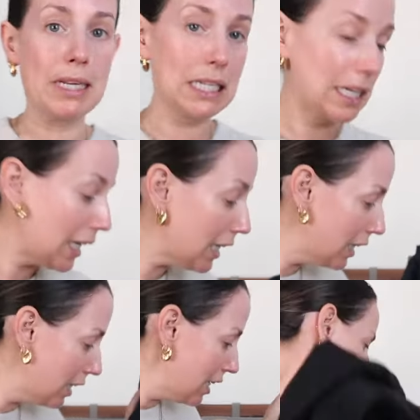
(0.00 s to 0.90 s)
basically.
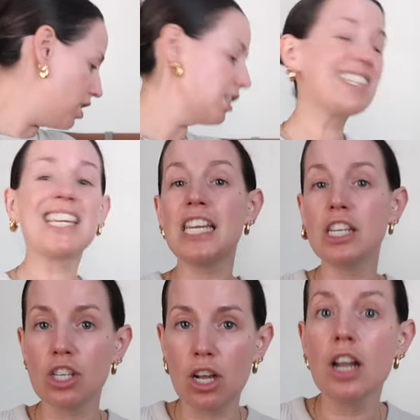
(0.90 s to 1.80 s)

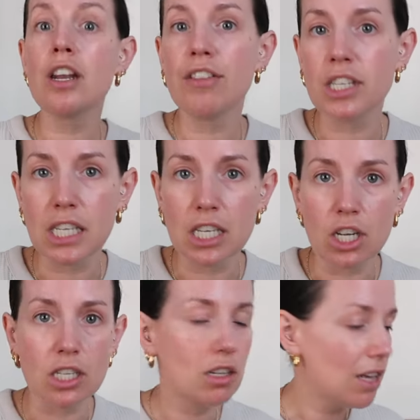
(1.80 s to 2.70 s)
T-shirt, another
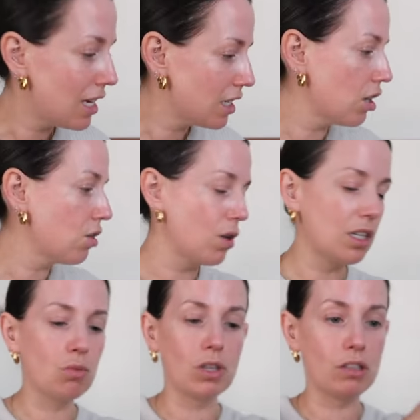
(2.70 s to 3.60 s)
T-shirt. So the Adanola one
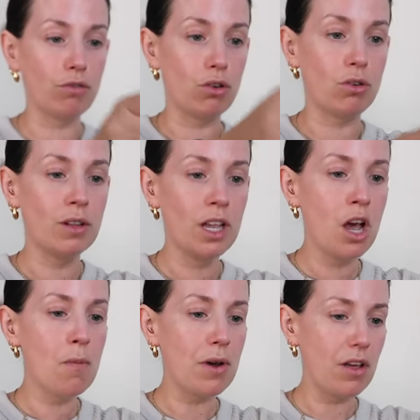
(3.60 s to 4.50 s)
is wonderful.
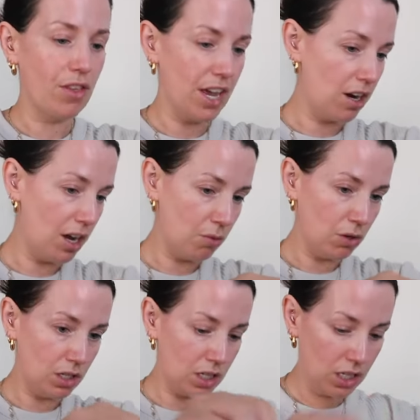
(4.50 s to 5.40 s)
But then I
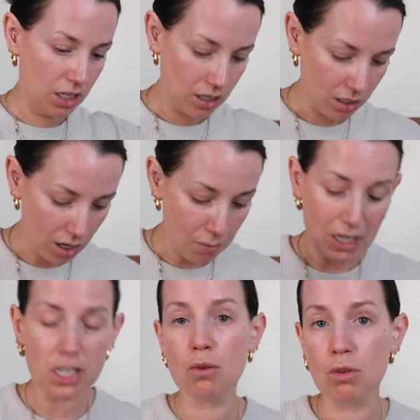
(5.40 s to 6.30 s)
was,
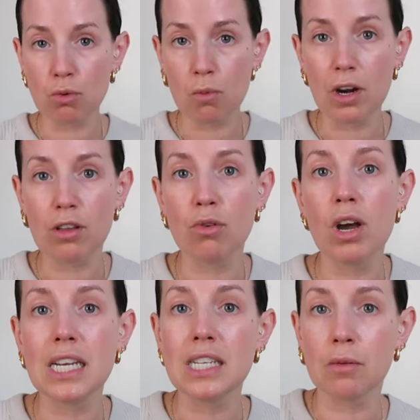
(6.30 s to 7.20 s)
because it was warmer, I thought
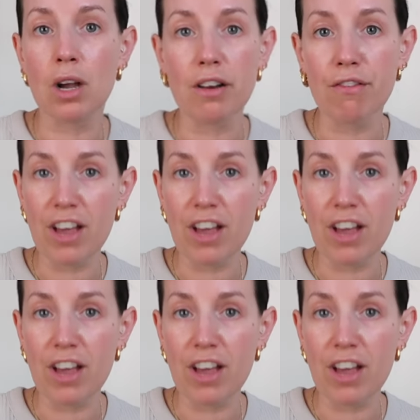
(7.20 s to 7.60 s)
I need some kind of